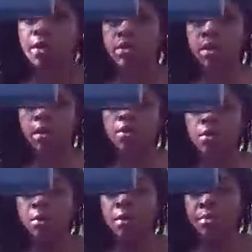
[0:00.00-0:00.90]
Okay, so yeah,
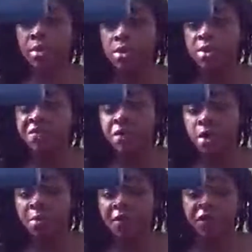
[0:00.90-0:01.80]
go over on Pinterest and
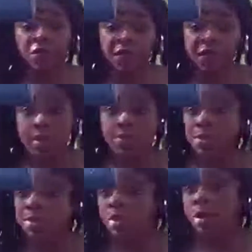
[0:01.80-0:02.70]
follow me. If you're on
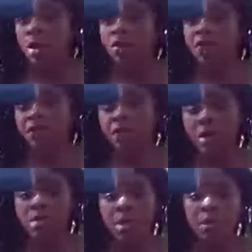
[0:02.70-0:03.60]
Facebook,
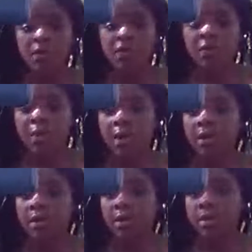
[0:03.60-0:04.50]
follow me. Look for me as,
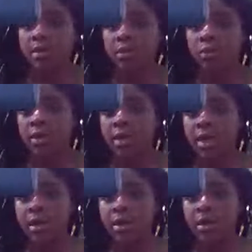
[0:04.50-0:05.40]
as Doula
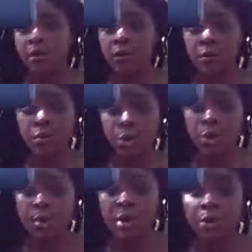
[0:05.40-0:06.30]
Natty or join
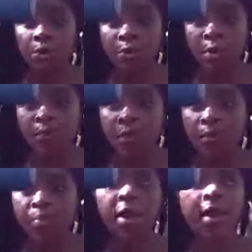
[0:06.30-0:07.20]
my group,
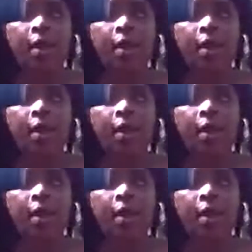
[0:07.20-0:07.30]
Black